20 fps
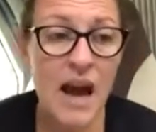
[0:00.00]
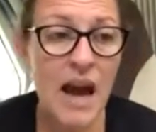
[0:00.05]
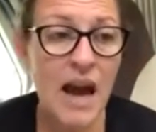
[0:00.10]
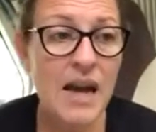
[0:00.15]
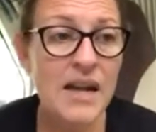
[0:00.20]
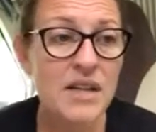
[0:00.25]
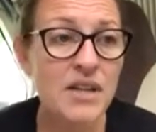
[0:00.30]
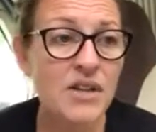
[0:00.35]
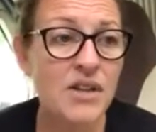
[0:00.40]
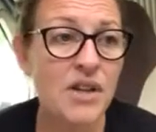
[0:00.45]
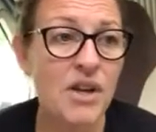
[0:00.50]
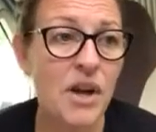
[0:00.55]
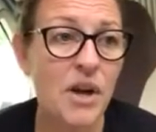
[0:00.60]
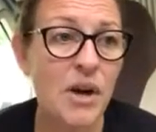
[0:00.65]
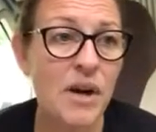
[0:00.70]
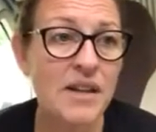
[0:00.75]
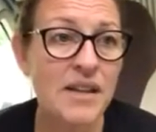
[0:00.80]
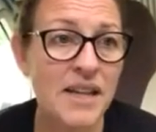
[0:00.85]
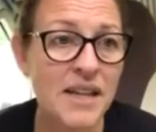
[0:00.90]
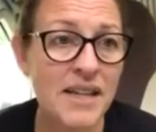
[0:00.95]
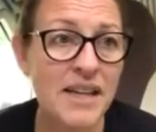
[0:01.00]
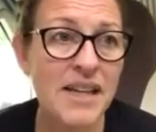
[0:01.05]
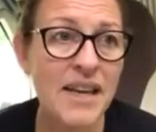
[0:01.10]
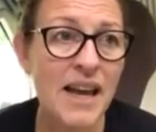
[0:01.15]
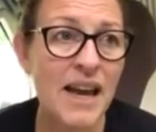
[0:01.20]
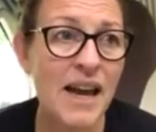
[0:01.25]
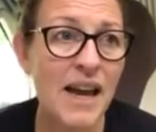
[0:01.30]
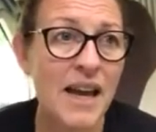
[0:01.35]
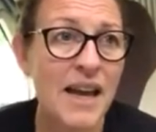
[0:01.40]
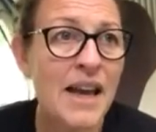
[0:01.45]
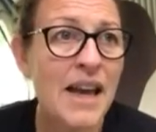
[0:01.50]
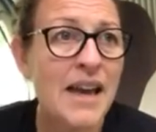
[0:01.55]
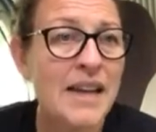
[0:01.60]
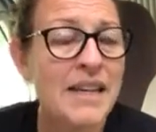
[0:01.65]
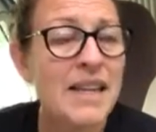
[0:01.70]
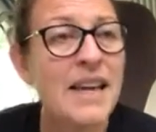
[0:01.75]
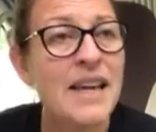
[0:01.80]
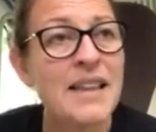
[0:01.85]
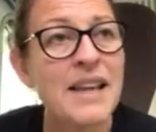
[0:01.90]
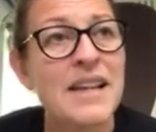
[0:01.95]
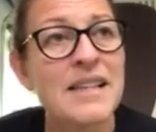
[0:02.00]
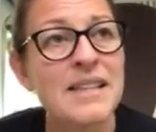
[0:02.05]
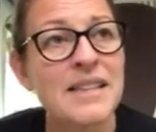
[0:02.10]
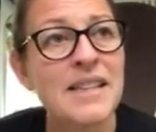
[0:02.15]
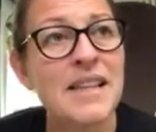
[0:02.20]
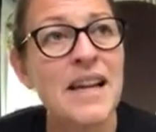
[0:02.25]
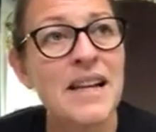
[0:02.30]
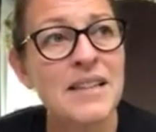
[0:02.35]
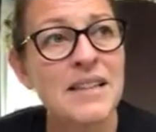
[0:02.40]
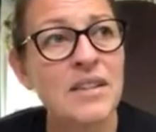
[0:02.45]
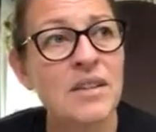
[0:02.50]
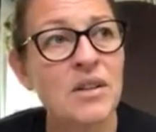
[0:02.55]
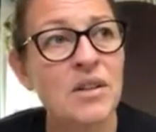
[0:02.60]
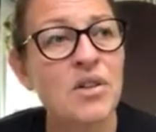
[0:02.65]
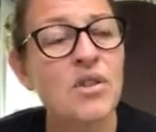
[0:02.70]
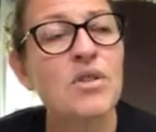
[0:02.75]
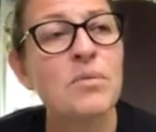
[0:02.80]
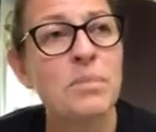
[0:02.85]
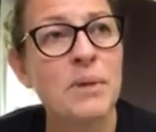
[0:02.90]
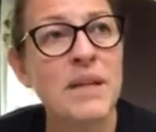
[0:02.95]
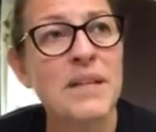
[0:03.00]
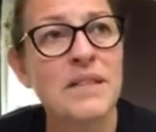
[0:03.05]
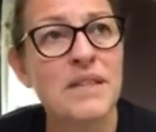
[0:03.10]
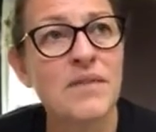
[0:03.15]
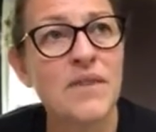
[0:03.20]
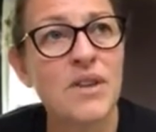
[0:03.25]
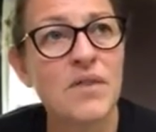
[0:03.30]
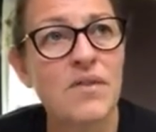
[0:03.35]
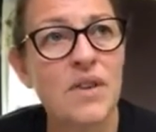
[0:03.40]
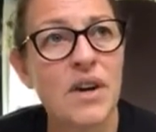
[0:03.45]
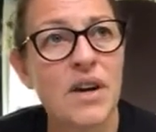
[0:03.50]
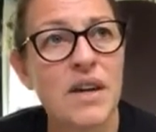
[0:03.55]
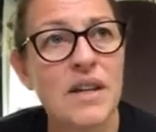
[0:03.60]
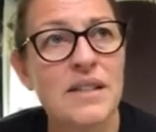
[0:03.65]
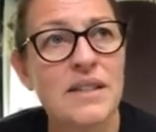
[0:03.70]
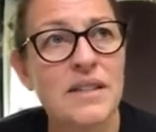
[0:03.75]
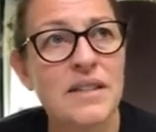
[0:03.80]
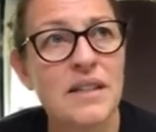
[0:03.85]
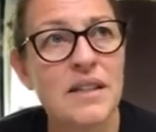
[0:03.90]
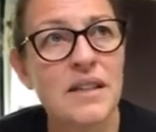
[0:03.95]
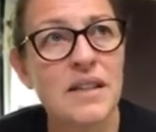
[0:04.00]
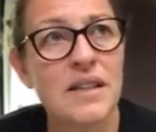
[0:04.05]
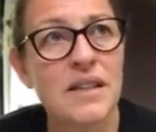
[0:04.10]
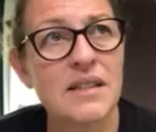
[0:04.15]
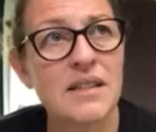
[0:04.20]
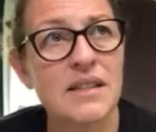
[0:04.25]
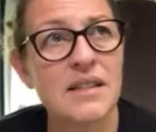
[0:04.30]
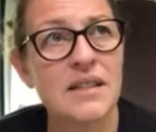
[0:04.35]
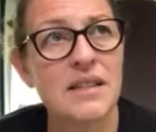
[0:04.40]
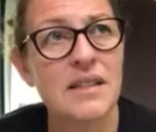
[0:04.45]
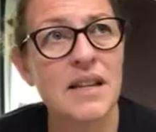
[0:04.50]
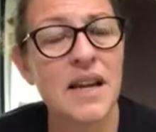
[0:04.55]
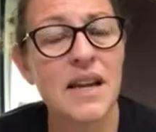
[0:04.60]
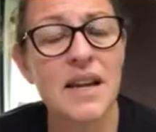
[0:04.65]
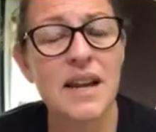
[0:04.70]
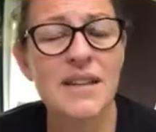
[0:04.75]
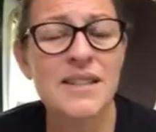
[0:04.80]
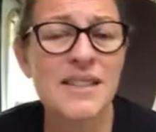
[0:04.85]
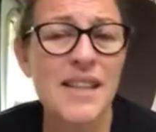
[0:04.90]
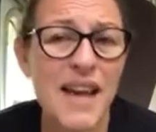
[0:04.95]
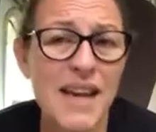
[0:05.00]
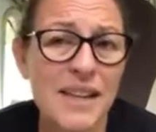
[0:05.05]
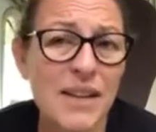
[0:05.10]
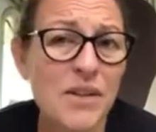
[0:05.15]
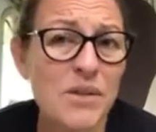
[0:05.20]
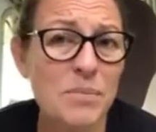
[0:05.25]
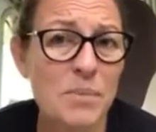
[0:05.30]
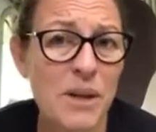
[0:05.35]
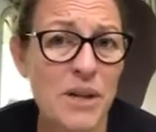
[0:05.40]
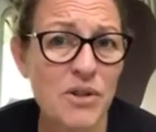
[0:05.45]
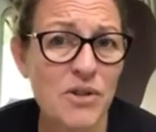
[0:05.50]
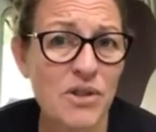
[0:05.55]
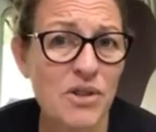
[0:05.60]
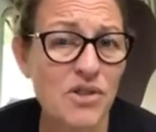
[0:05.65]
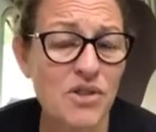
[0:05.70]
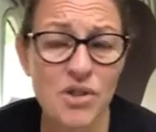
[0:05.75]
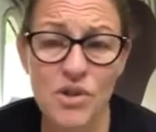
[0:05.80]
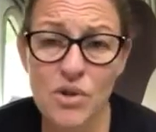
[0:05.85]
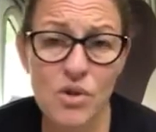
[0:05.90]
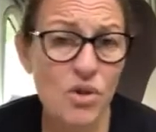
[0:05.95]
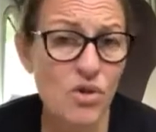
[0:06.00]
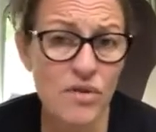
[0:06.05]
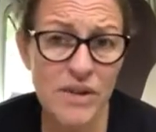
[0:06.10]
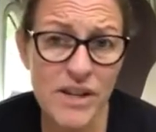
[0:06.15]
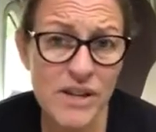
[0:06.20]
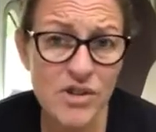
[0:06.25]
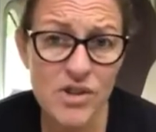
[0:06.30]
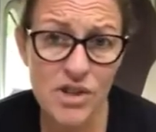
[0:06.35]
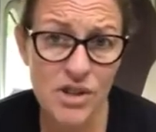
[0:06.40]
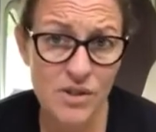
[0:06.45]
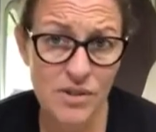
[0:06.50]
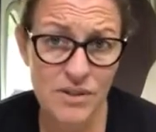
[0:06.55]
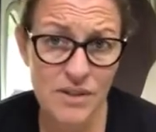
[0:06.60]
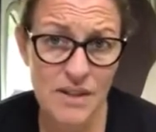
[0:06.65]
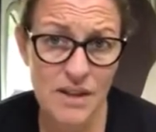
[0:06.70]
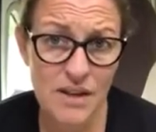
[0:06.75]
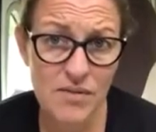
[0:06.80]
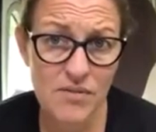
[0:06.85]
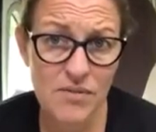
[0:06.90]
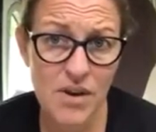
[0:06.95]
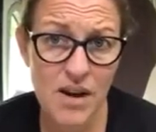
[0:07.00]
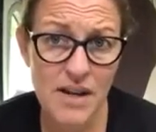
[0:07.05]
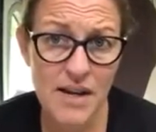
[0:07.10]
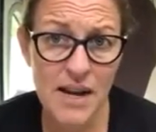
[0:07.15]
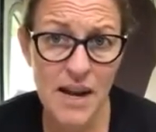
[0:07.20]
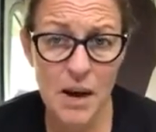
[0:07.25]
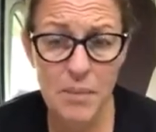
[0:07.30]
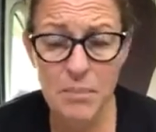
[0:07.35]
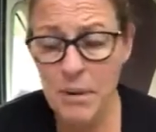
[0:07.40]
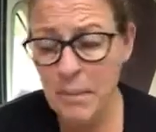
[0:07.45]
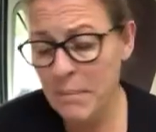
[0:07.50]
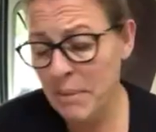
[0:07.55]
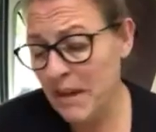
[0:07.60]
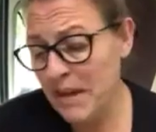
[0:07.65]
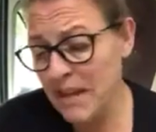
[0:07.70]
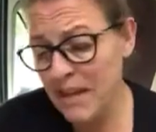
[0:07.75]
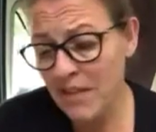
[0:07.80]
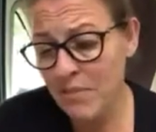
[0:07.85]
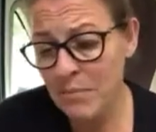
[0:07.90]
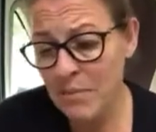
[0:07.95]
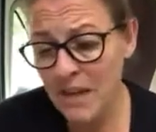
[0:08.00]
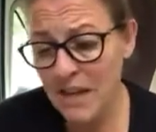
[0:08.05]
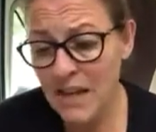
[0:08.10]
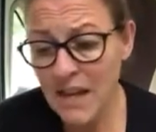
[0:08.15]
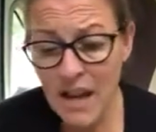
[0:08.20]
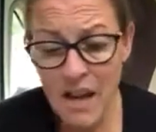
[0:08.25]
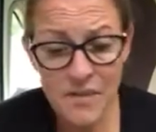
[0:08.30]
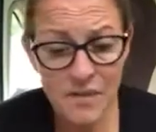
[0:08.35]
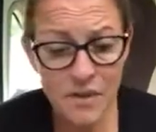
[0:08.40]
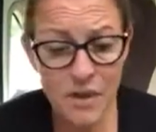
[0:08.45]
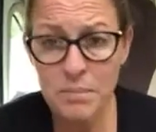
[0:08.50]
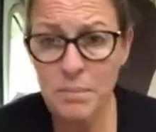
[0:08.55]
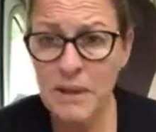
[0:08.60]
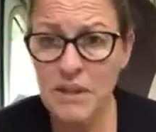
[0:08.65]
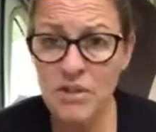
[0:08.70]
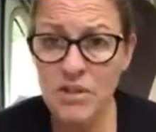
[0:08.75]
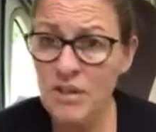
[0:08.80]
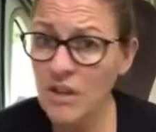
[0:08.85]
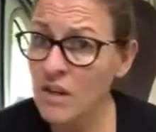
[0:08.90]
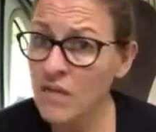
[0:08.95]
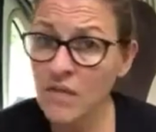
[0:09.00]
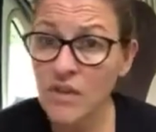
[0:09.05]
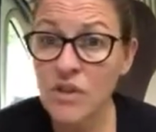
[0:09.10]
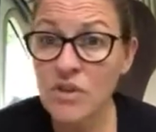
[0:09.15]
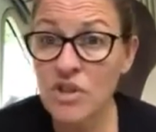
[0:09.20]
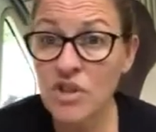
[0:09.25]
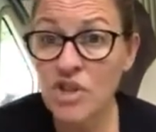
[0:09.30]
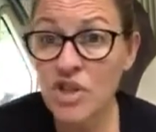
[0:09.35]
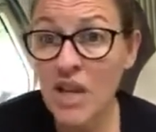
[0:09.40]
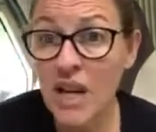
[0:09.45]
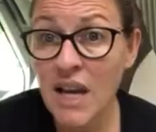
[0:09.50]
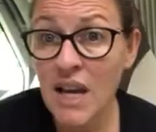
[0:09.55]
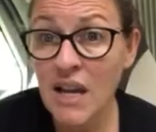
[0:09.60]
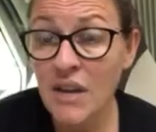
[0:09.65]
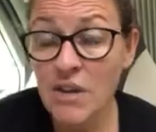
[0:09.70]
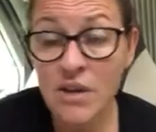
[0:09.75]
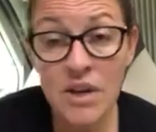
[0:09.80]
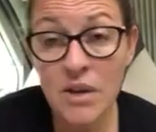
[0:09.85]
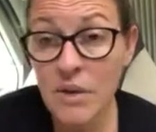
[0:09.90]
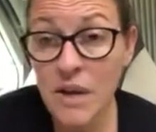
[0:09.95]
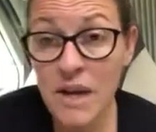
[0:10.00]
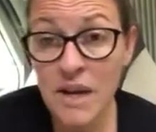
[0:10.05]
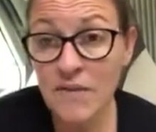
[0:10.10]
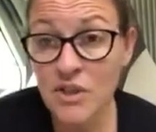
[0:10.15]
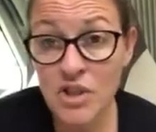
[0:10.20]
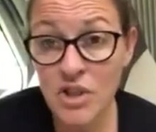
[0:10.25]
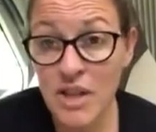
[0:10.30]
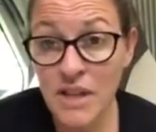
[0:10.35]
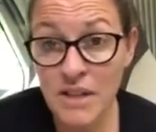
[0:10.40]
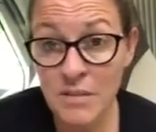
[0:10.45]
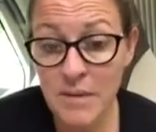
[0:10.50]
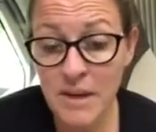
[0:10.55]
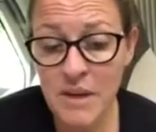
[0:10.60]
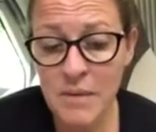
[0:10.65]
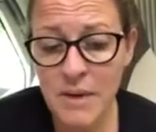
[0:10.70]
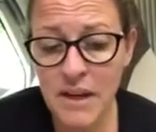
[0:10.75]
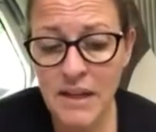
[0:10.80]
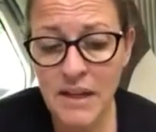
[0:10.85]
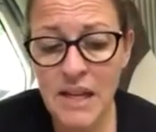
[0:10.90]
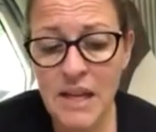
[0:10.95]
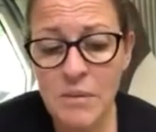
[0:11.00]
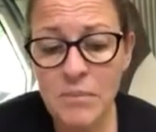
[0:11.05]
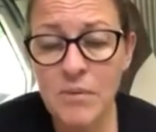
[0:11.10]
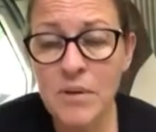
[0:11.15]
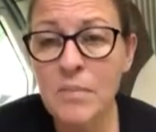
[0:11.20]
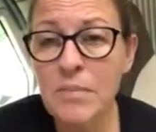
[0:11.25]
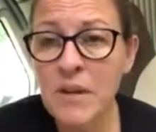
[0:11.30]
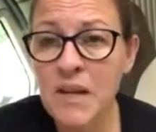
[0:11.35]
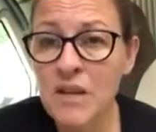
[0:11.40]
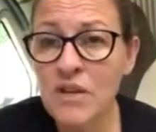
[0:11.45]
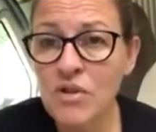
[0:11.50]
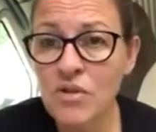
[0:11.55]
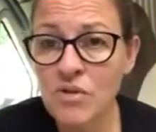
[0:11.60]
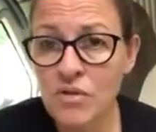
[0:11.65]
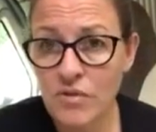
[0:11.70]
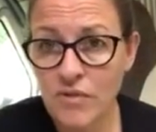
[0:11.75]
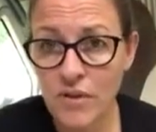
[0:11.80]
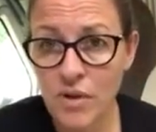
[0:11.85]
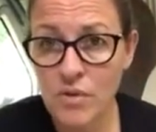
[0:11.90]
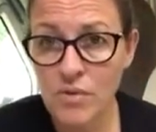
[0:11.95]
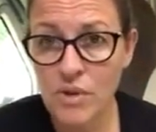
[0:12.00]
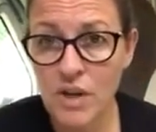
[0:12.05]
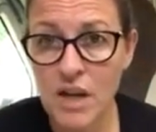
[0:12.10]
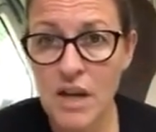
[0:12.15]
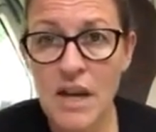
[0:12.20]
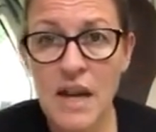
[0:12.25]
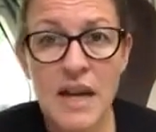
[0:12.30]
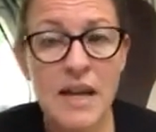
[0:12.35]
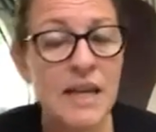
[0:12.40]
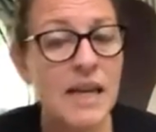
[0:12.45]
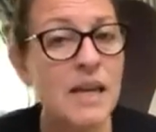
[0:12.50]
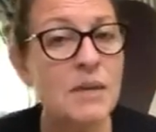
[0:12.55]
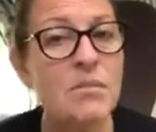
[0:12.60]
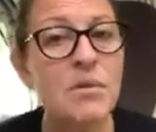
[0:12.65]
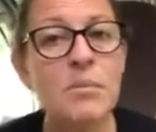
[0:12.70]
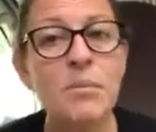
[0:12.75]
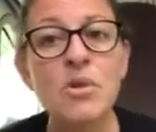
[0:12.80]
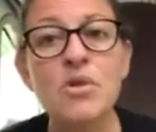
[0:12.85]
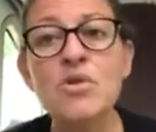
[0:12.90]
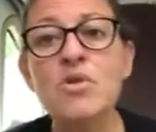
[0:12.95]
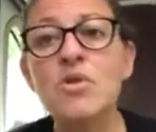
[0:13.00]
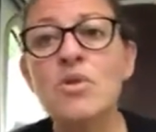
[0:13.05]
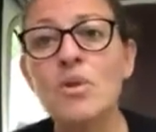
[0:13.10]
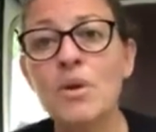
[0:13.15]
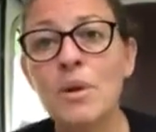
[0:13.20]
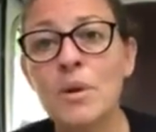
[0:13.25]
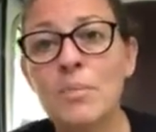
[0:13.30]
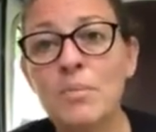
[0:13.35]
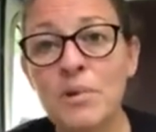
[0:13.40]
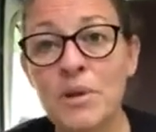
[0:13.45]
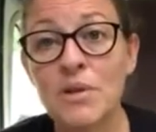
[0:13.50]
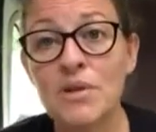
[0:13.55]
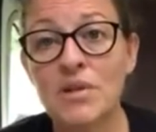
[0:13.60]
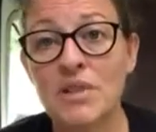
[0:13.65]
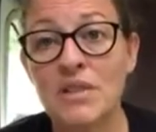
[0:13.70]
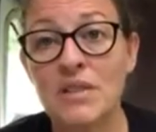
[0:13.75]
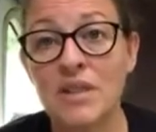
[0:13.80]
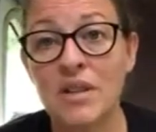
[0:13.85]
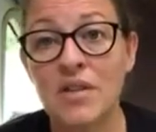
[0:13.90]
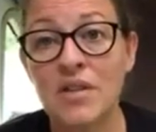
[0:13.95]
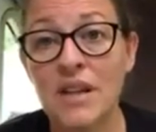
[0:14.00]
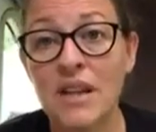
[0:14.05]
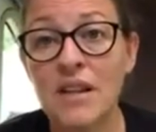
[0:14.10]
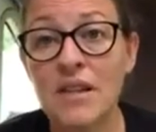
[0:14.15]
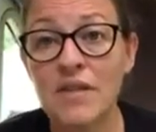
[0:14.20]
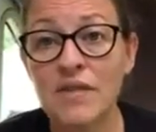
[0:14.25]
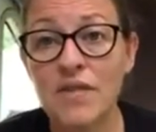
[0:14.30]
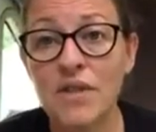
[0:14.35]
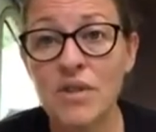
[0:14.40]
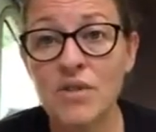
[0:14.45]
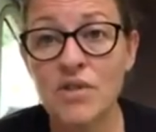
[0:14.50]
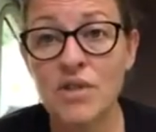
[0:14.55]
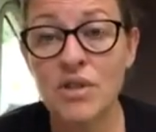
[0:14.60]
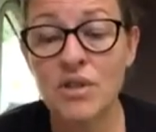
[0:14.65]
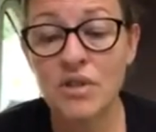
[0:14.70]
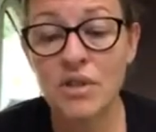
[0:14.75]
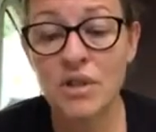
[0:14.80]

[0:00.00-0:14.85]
And you know, I think that's a good piece of advice, is to say, and take those pictures. You'll cringe at yourself right now, but believe me, those pictures aren't for you to share. You don't have to share them anywhere. Keep them in your folder, keep them on your computer, so that in the future